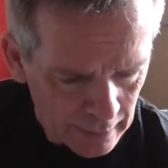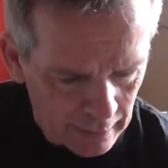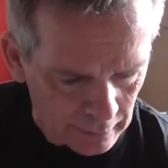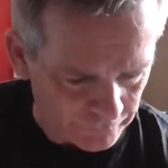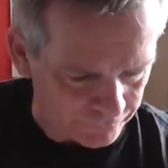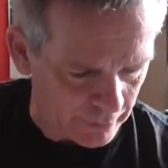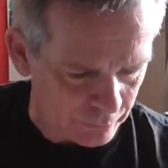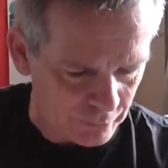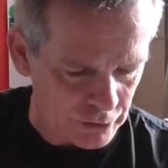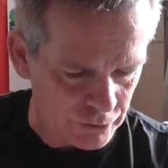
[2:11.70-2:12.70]
Like I say,
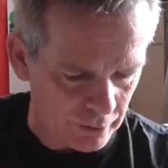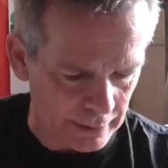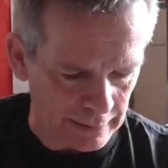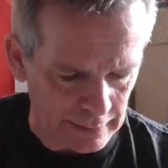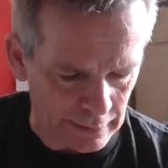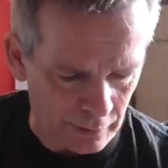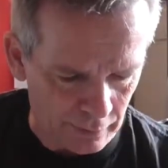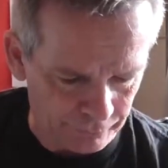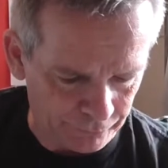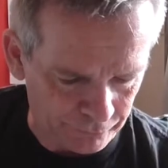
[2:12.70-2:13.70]
fresh Tahiki
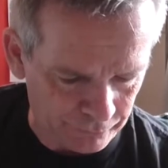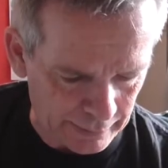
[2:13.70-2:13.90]
hops.